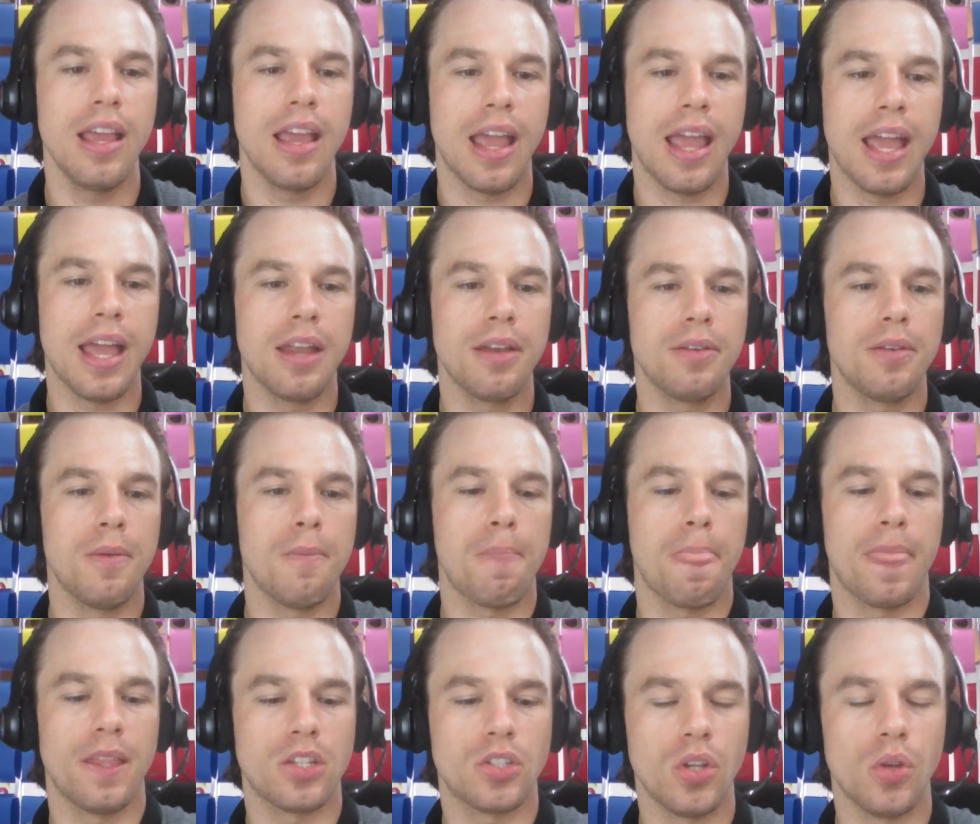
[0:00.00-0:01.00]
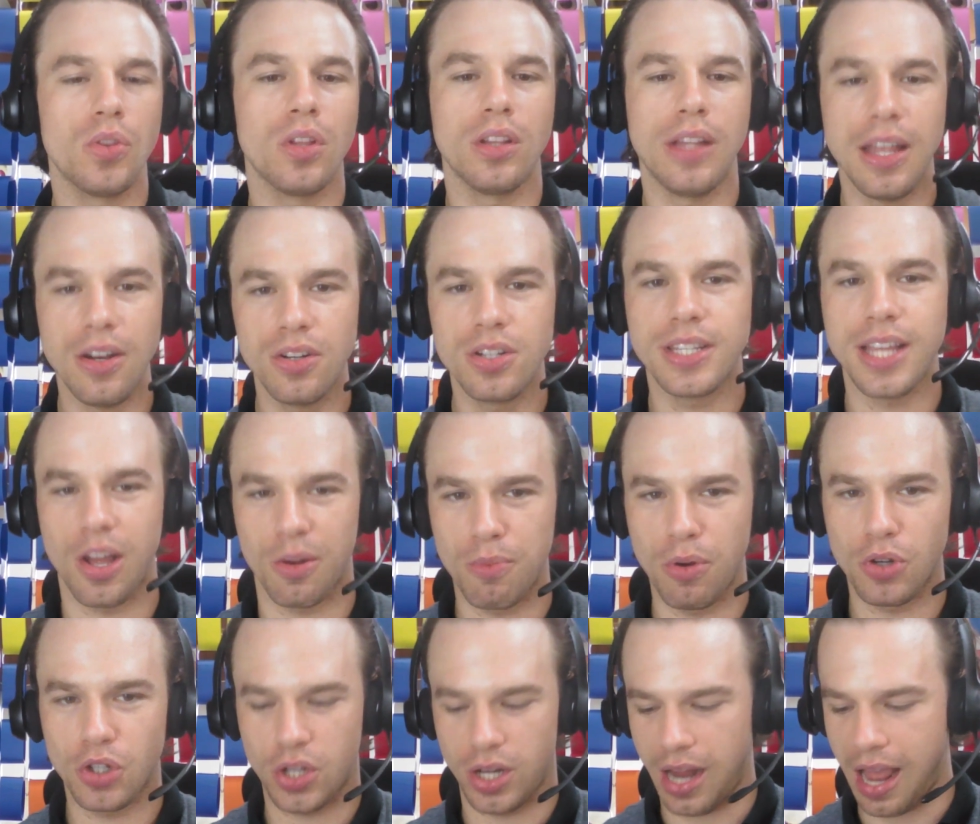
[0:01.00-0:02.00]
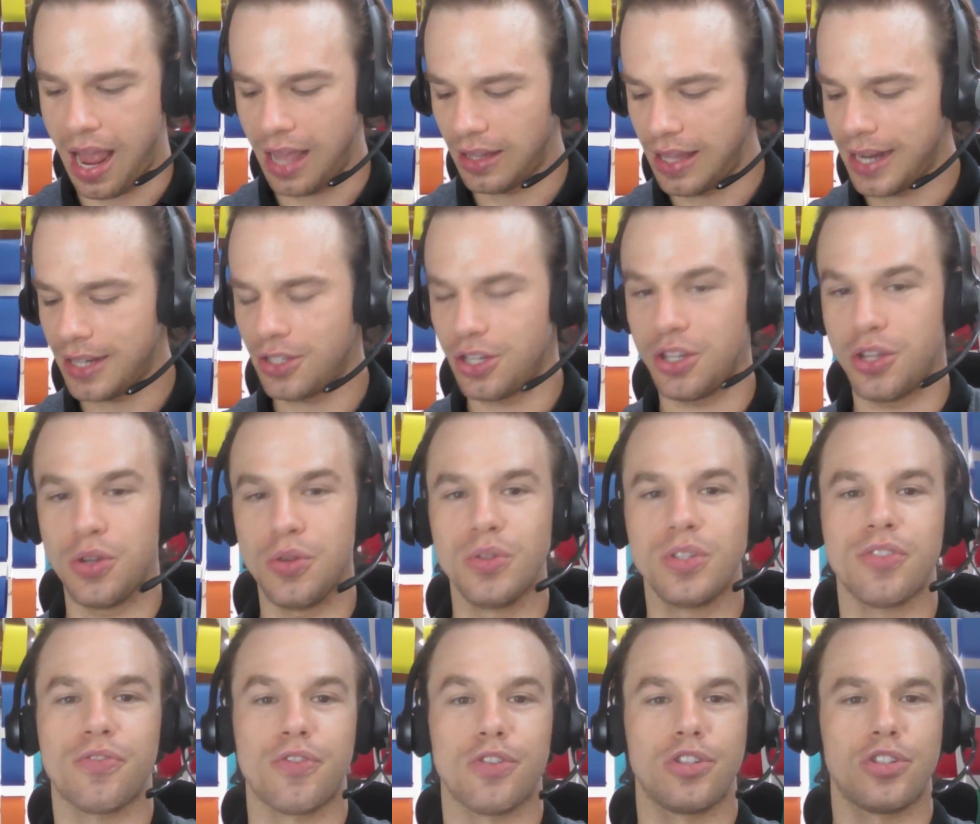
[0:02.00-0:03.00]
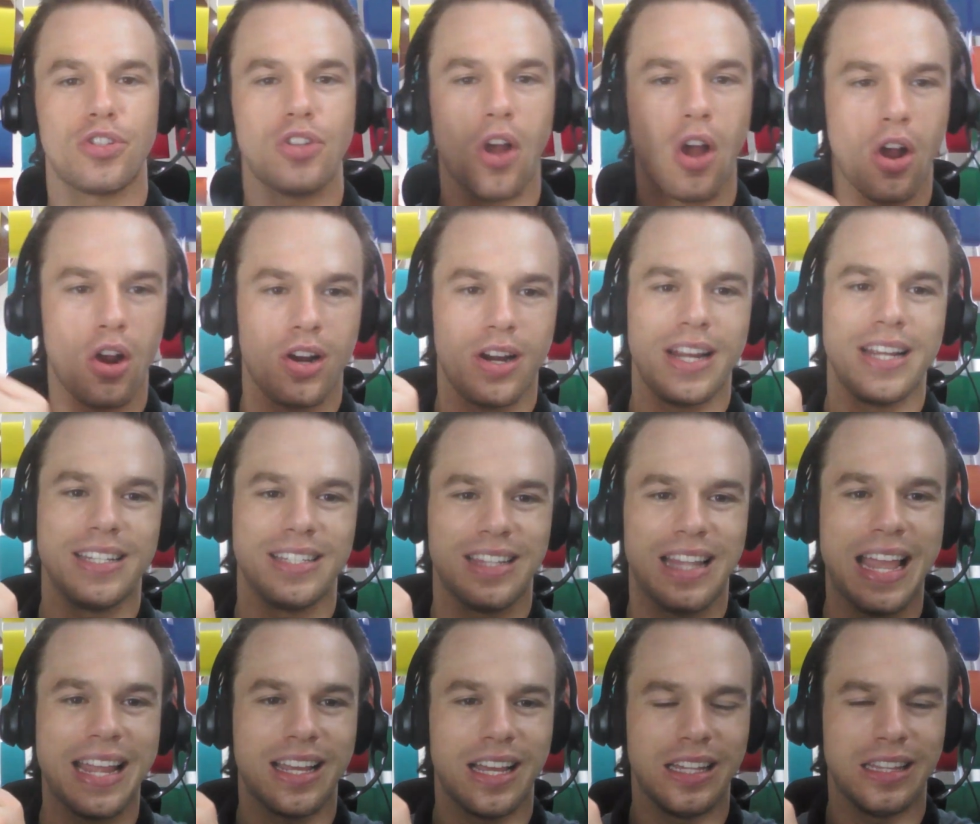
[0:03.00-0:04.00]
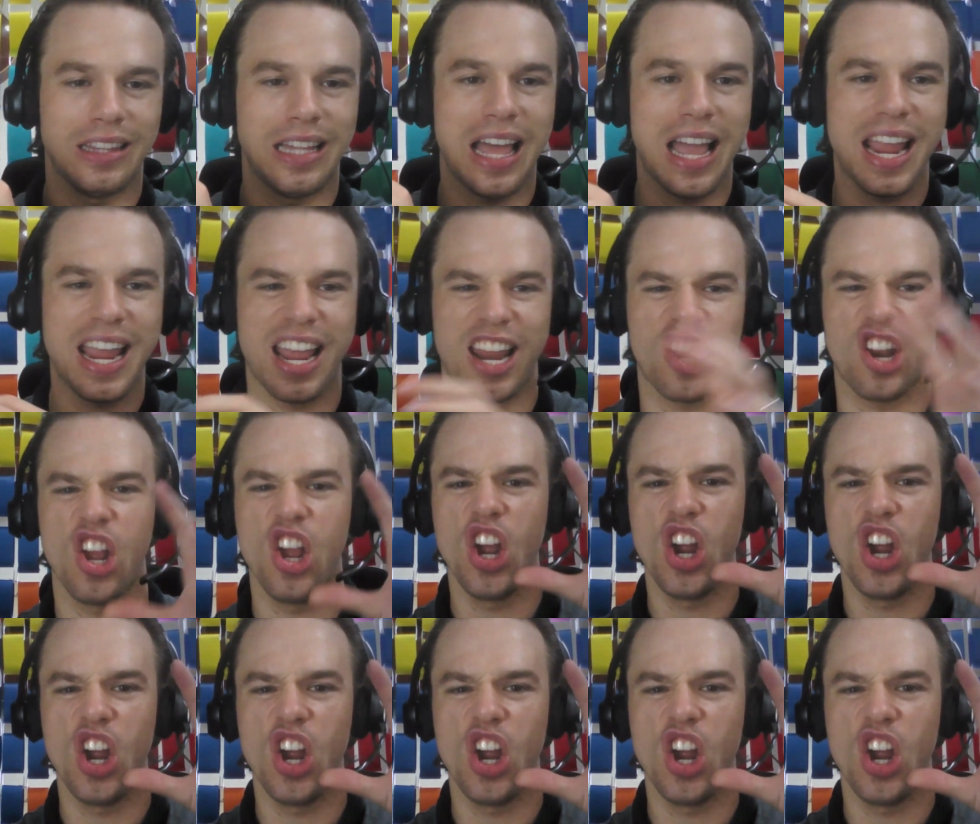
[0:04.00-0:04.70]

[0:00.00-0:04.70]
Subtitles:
And so the letter sound motion I like to use for star is like a lion.